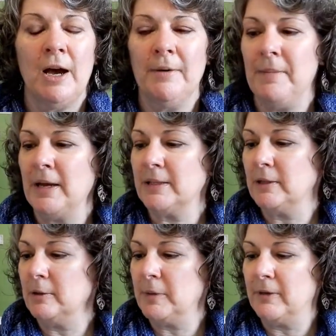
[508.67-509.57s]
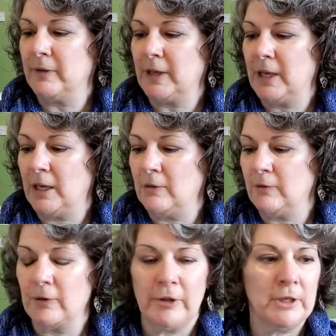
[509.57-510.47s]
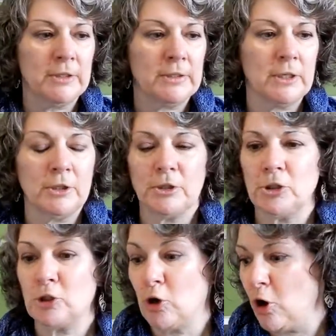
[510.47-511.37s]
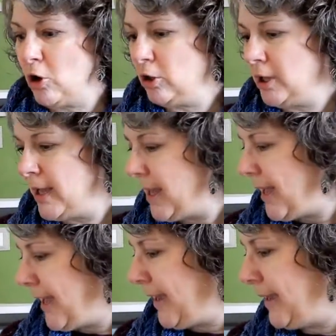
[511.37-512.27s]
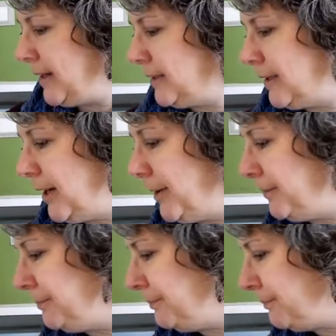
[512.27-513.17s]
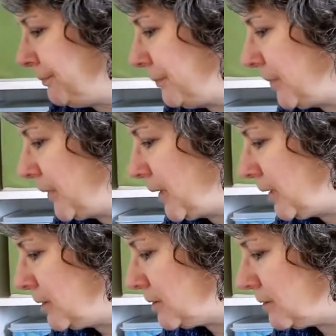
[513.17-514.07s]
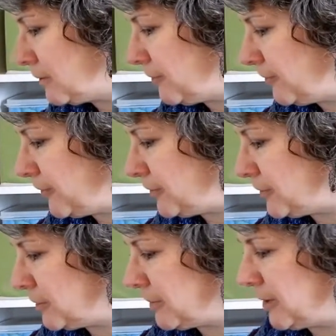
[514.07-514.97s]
as a little bit of a kit for this shawl. And so the first